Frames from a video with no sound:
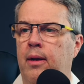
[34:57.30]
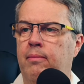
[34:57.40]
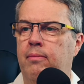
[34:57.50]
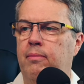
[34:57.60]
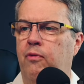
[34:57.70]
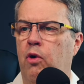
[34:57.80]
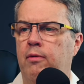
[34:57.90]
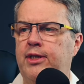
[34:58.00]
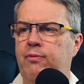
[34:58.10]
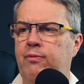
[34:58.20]
before it was
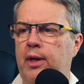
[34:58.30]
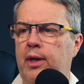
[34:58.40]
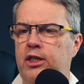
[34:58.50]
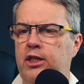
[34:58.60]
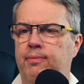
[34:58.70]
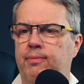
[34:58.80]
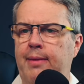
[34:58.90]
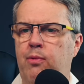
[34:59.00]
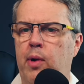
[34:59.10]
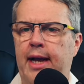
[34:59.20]
even released, people
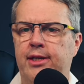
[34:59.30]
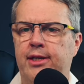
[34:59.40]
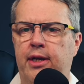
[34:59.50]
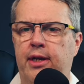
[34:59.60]
were asking